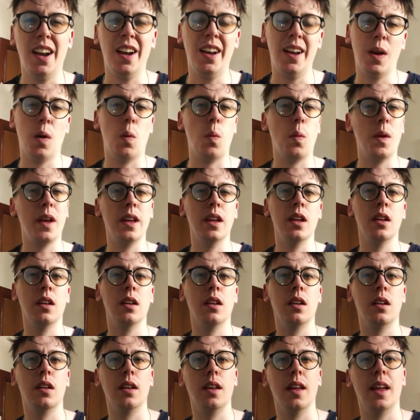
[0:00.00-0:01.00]
of like
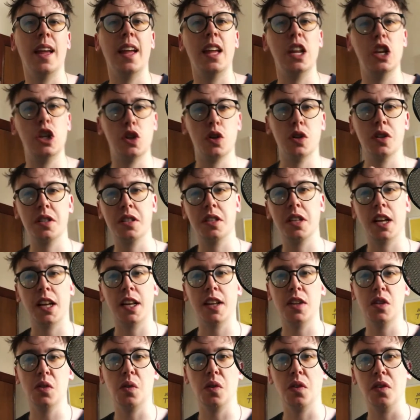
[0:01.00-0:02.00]
weird,
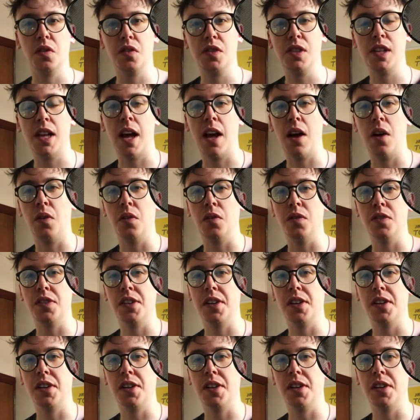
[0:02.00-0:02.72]
interesting sort of sounds.